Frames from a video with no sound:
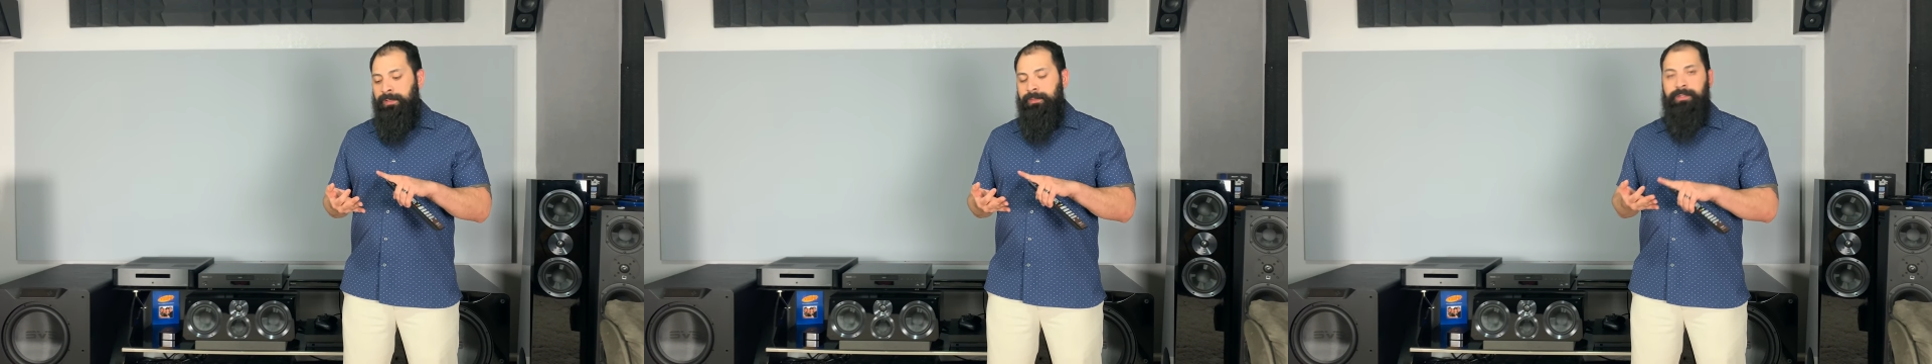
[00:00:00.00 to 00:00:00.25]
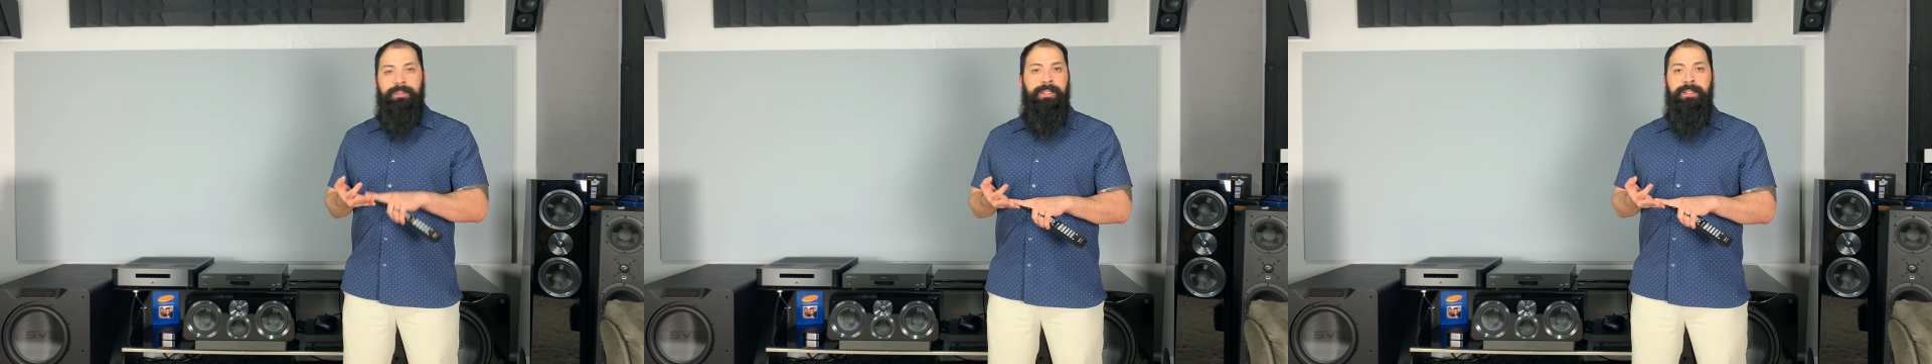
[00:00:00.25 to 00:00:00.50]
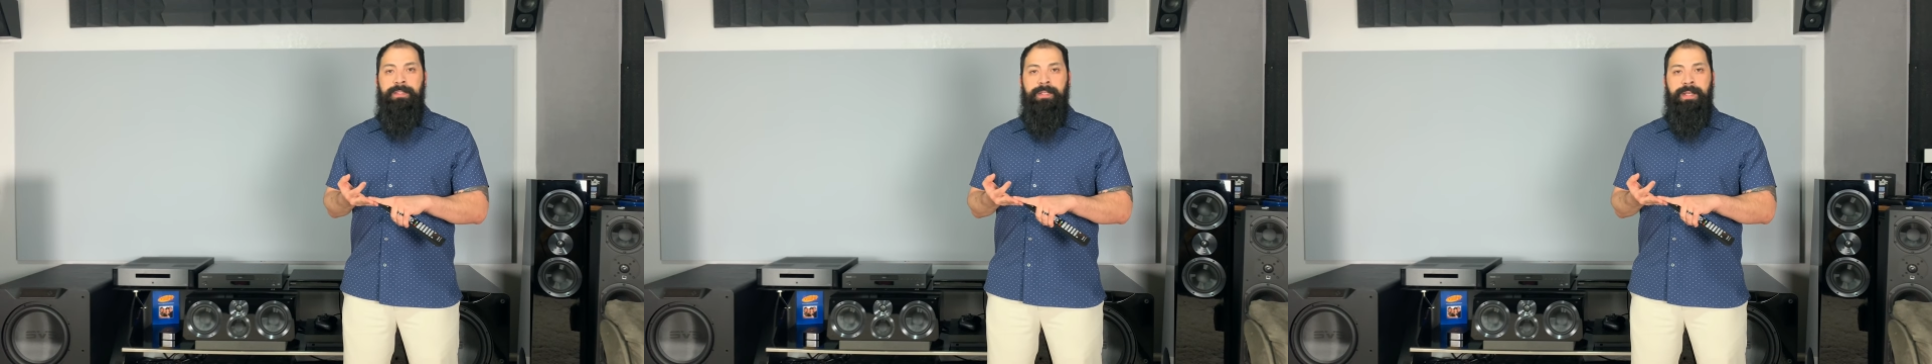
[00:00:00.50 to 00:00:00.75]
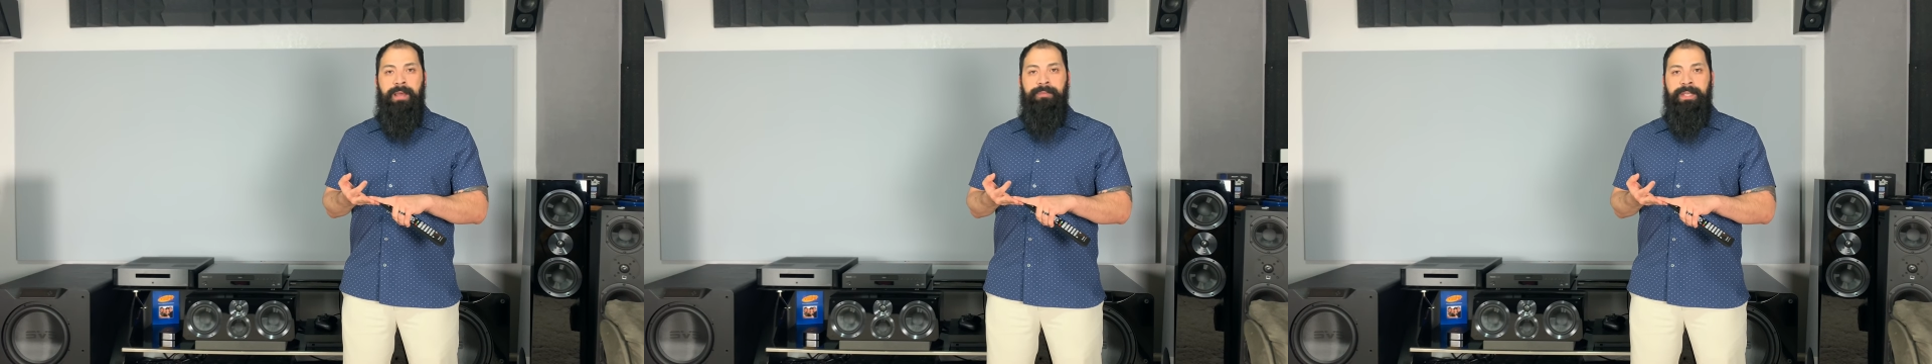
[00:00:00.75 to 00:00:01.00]
it's easy to
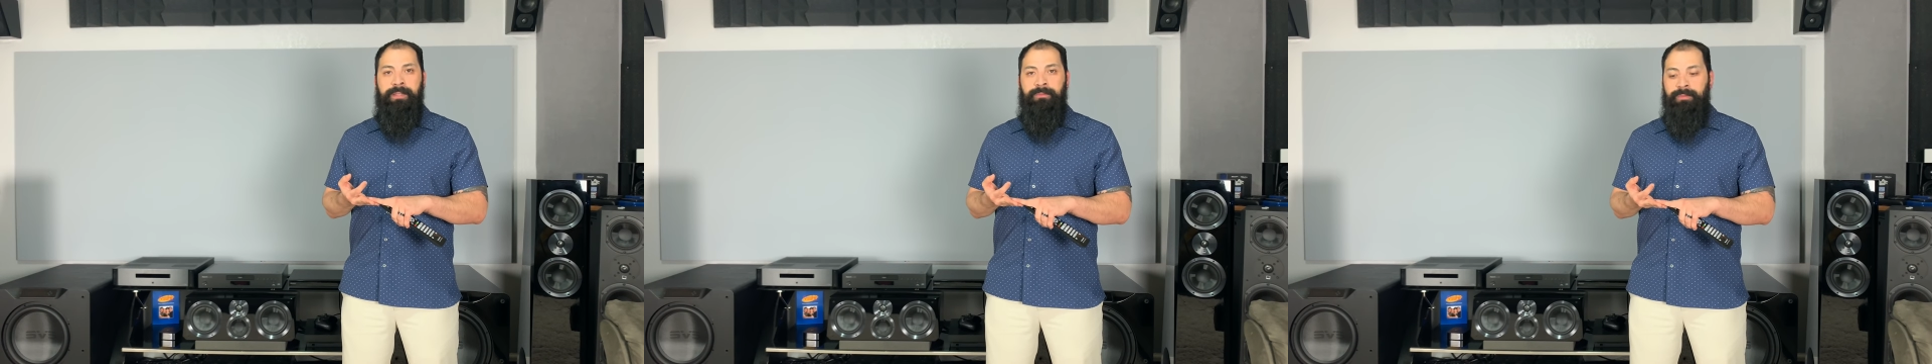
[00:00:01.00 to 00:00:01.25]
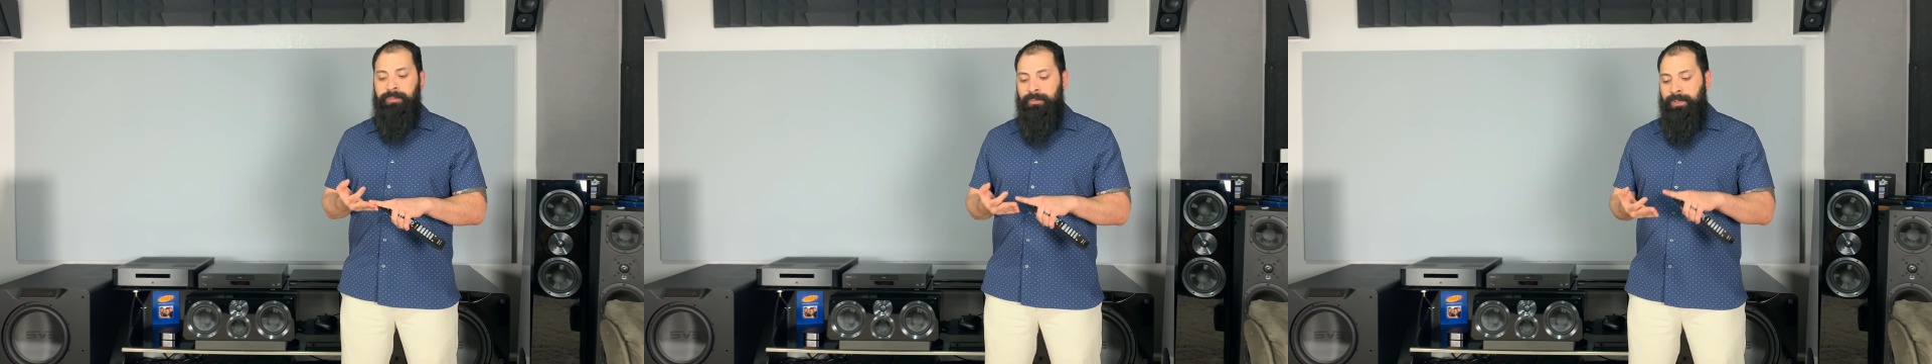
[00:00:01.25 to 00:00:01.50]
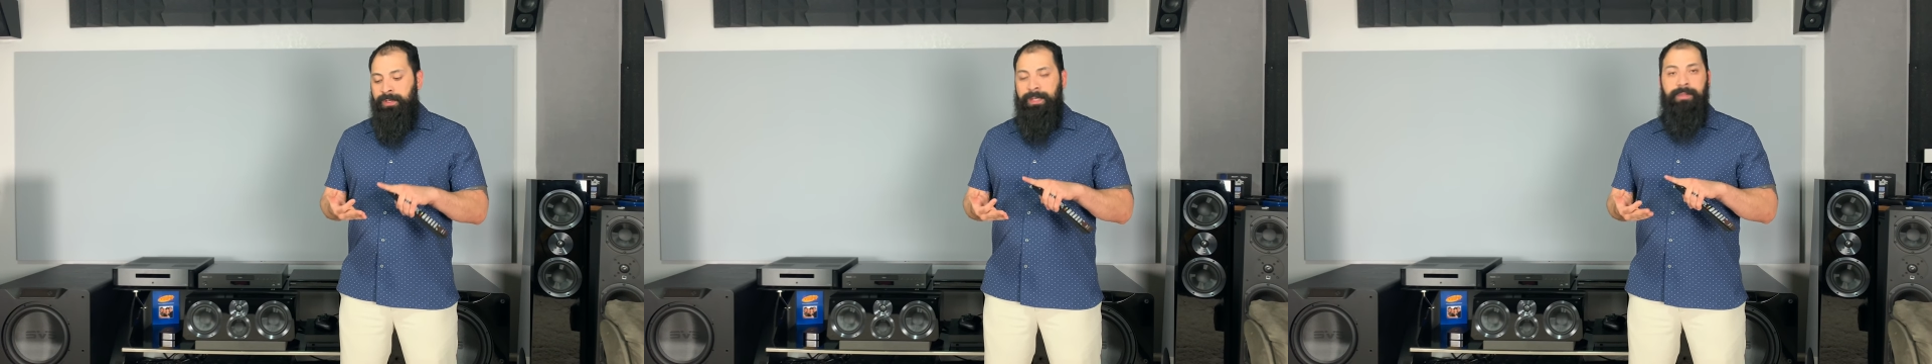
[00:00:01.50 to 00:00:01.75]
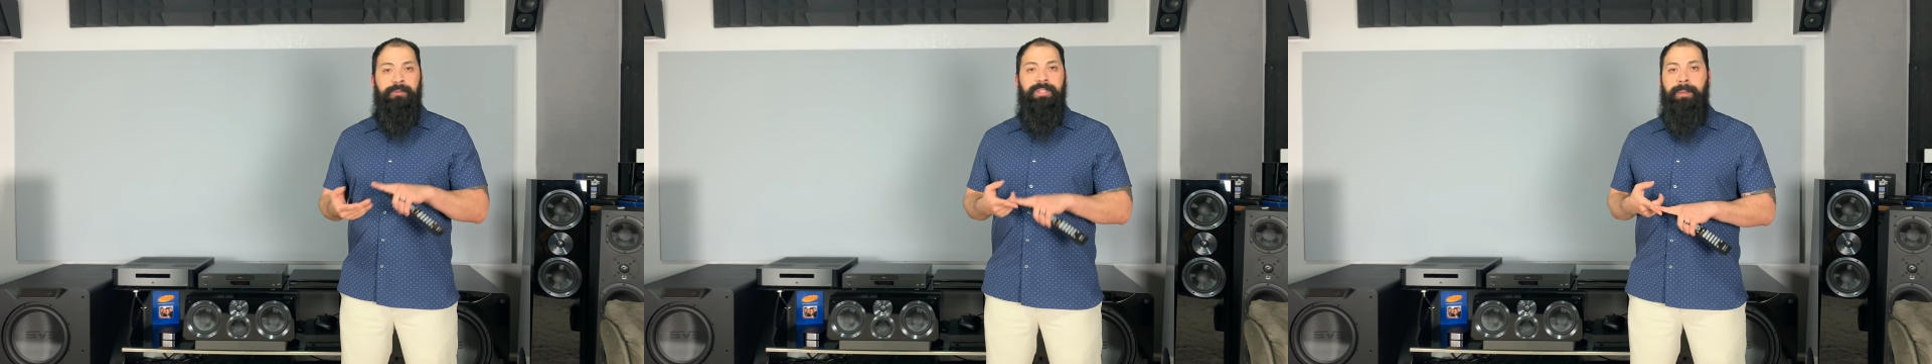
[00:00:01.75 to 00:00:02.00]
navigate through, and there's